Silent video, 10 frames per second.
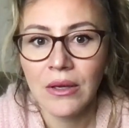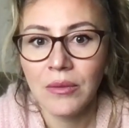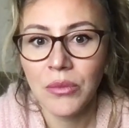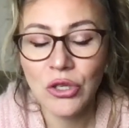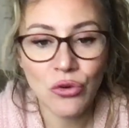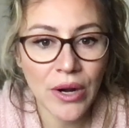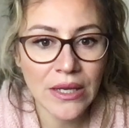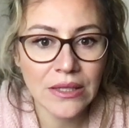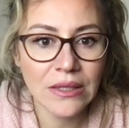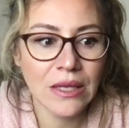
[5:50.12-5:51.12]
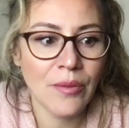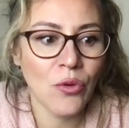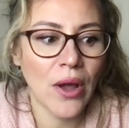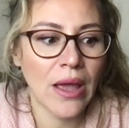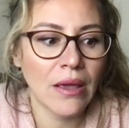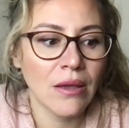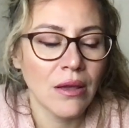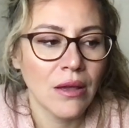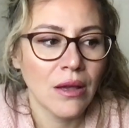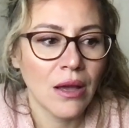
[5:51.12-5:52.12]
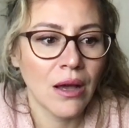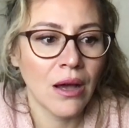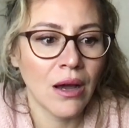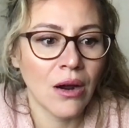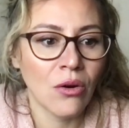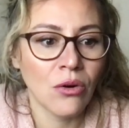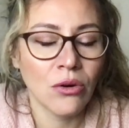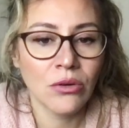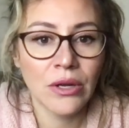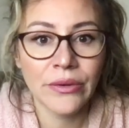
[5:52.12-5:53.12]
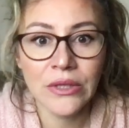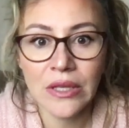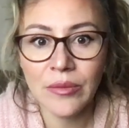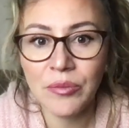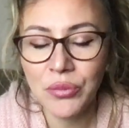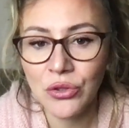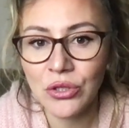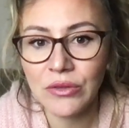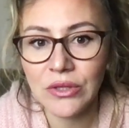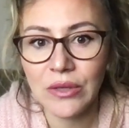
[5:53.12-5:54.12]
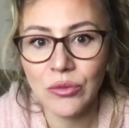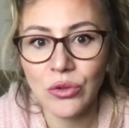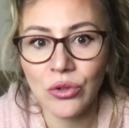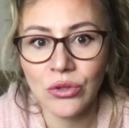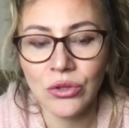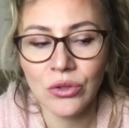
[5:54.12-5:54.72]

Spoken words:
betrayed in some way, or there was some abuse of some sort.